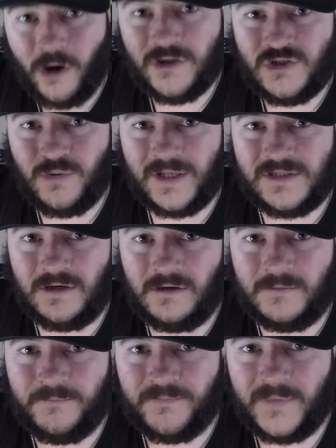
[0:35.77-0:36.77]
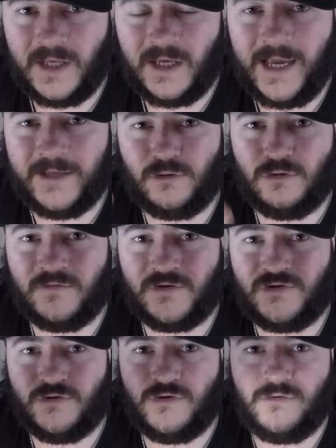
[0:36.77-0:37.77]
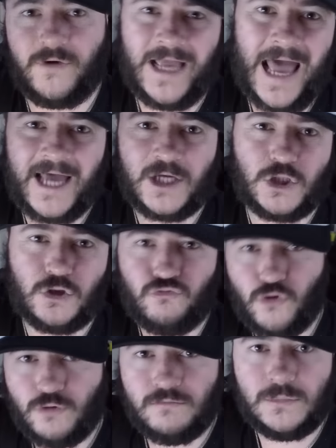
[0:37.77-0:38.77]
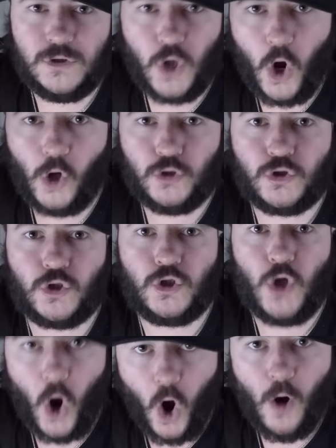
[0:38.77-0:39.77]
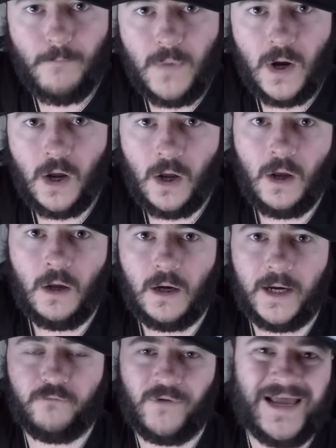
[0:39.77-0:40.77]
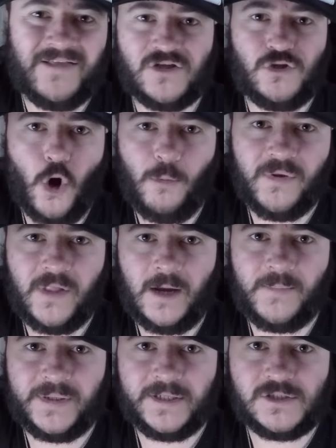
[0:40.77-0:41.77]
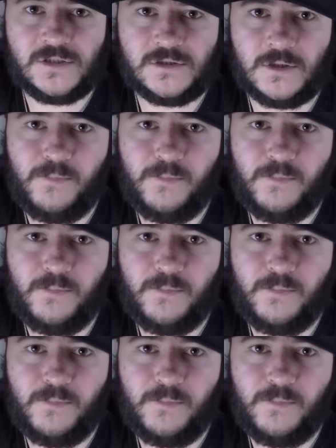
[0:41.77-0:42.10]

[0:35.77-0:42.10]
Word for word: on Twitter, uh, head on over to thereactionroom.com. And uh, right at the top of that page, there's a